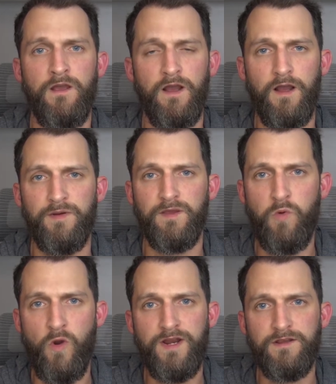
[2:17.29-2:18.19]
but the
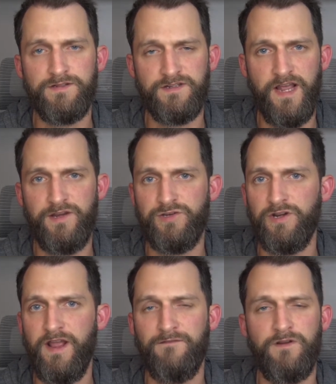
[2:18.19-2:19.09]
point is that you
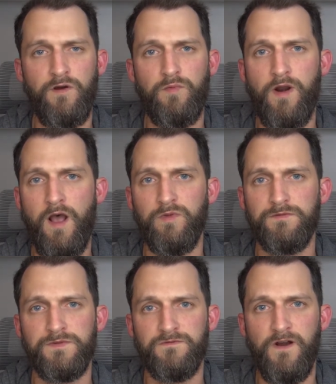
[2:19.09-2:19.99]
should have no
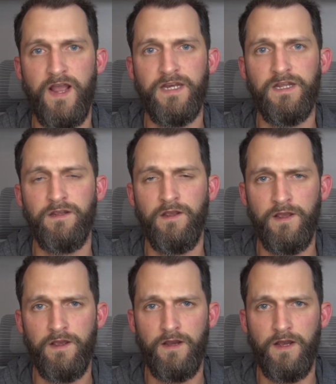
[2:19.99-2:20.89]
problems finding
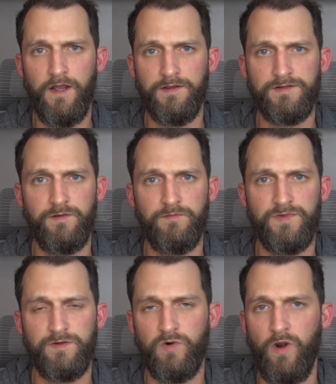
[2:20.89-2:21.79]

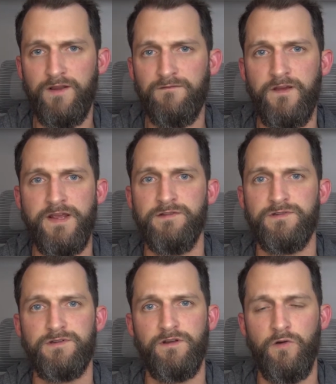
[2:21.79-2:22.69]
some great
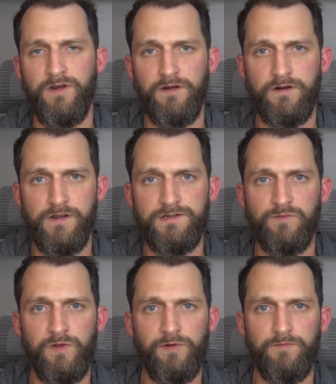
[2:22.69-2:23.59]
fans to go into your
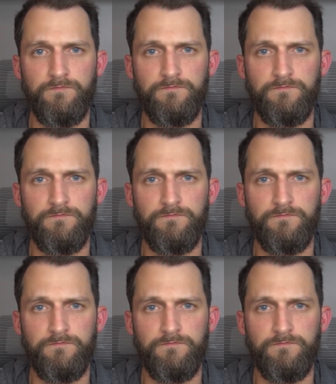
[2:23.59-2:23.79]
custom loop.